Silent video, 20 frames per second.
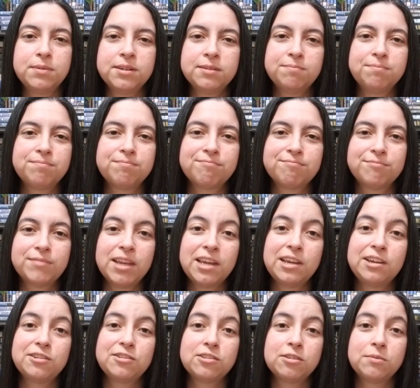But
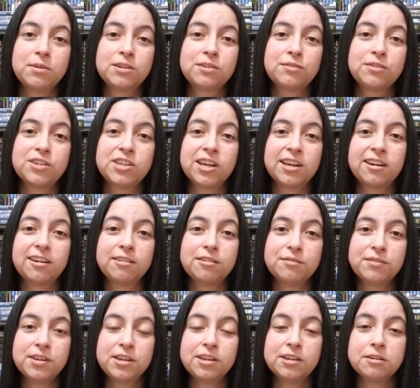thank you so much for checking out
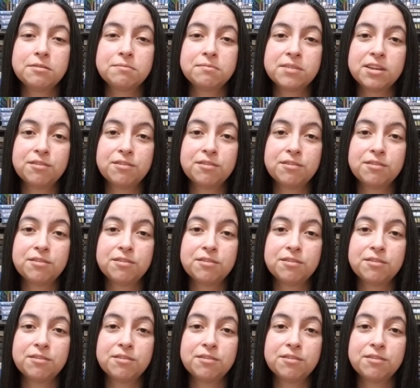the video.